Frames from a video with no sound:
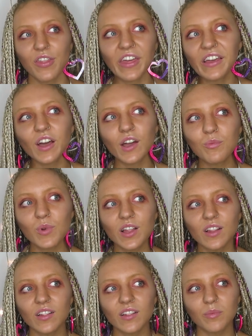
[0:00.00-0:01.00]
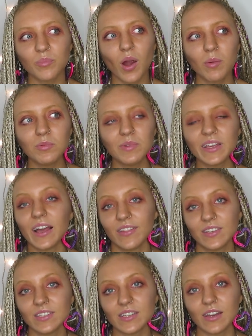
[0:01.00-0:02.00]
I think I will probably
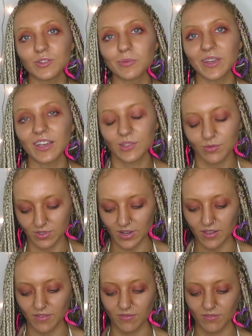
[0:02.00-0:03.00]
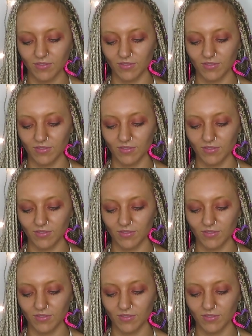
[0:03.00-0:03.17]
hand these down to my kids one day,